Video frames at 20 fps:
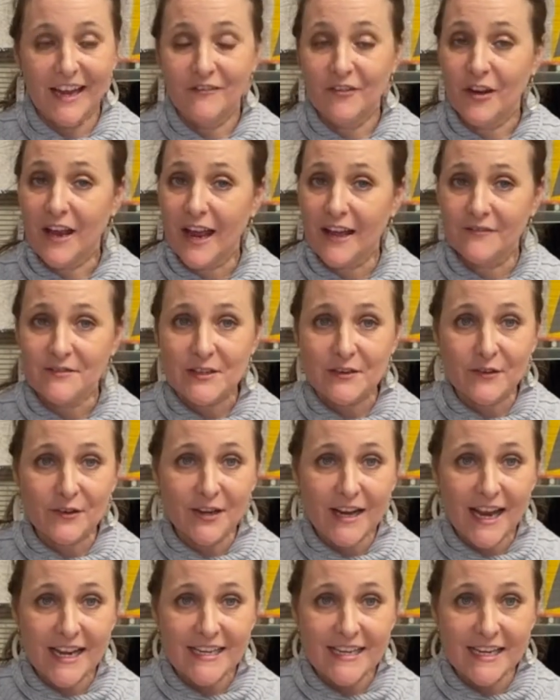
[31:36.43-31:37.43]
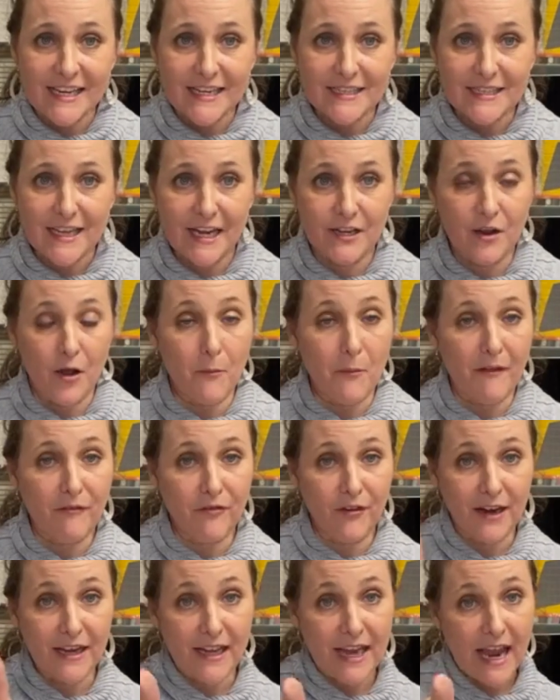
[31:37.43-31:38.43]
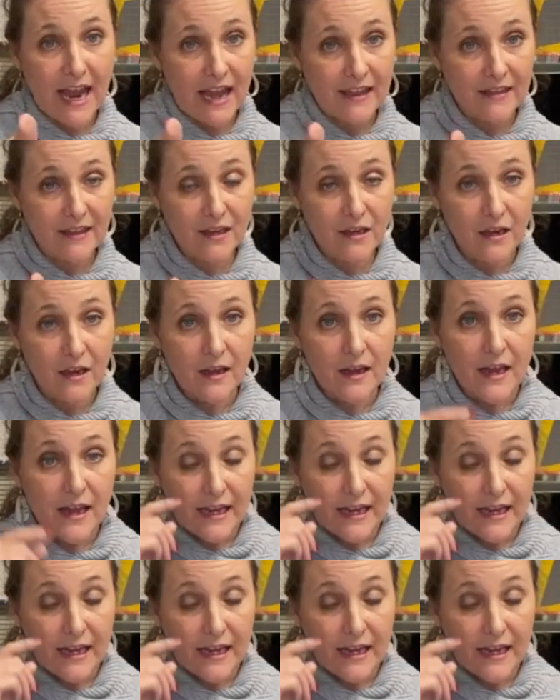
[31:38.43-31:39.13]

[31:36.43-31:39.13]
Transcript: If you have different ideas, I know my friend Kathy